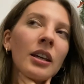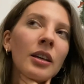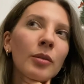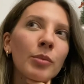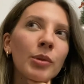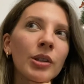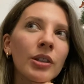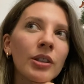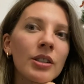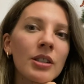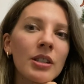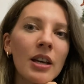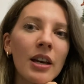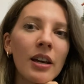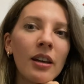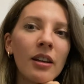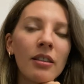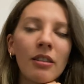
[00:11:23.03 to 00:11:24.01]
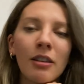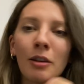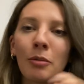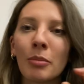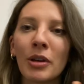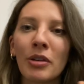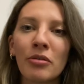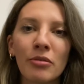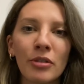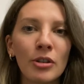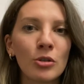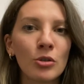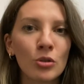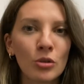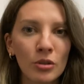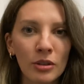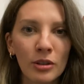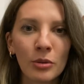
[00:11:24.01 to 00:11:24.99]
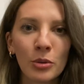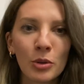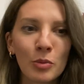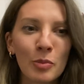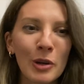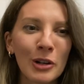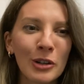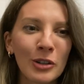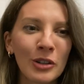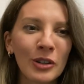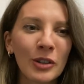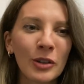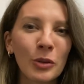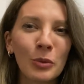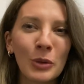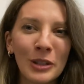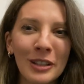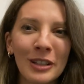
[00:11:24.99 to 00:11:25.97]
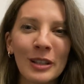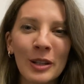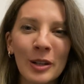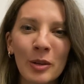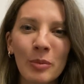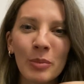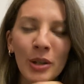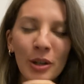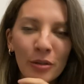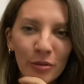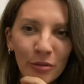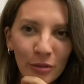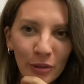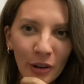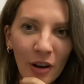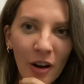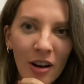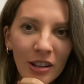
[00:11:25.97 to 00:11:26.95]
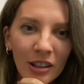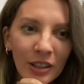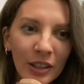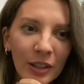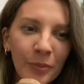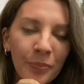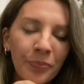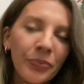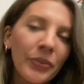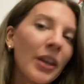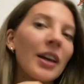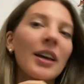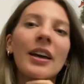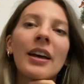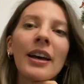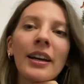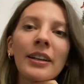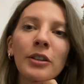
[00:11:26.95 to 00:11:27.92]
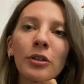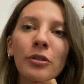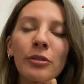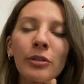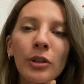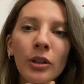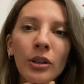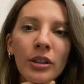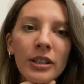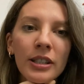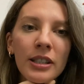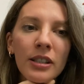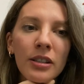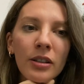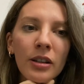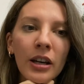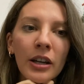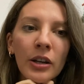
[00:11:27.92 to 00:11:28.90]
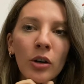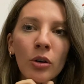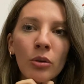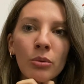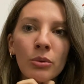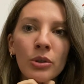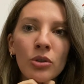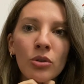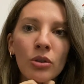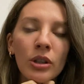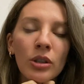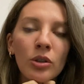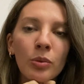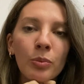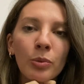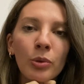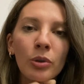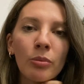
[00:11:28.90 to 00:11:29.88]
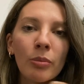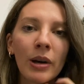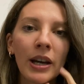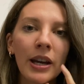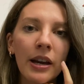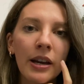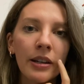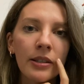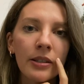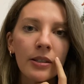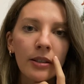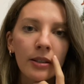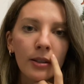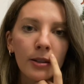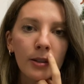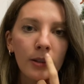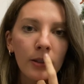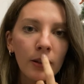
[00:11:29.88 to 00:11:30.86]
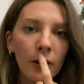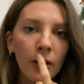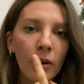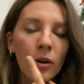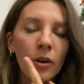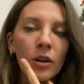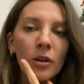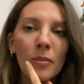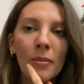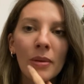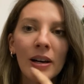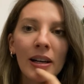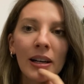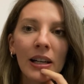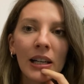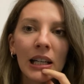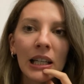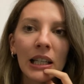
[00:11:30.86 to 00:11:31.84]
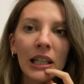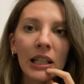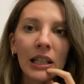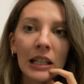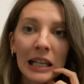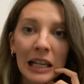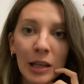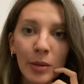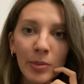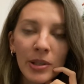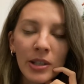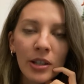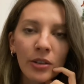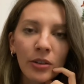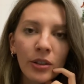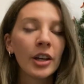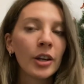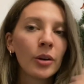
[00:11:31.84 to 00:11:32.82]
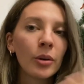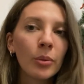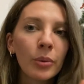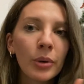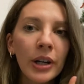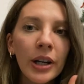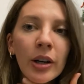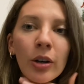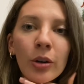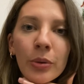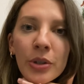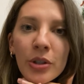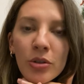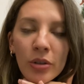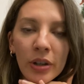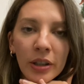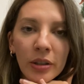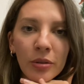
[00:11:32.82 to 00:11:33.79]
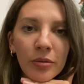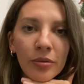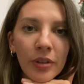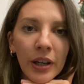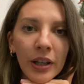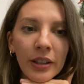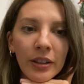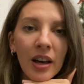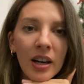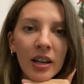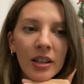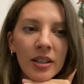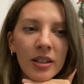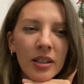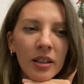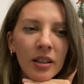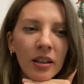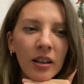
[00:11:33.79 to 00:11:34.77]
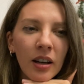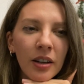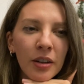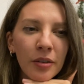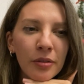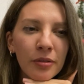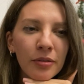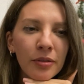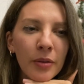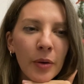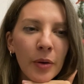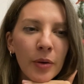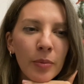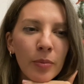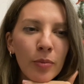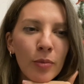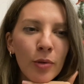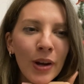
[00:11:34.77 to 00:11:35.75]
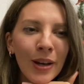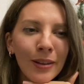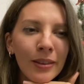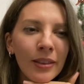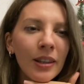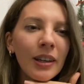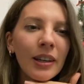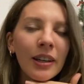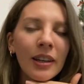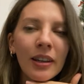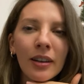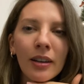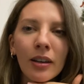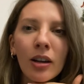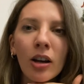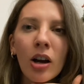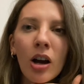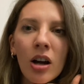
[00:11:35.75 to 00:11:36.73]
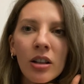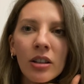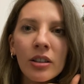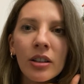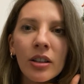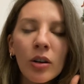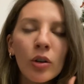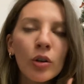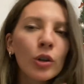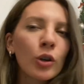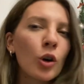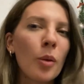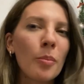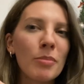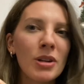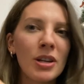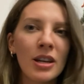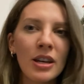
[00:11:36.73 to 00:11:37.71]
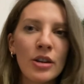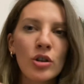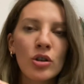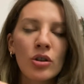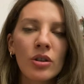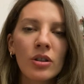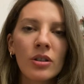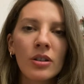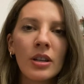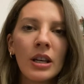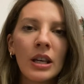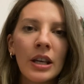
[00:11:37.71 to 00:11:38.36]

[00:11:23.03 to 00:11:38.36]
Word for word: because I think my face just looks better with a little bit of color. And of course, I always try to put my accent on my lips area, where I always try to find nice and kind of breathtaking color or combination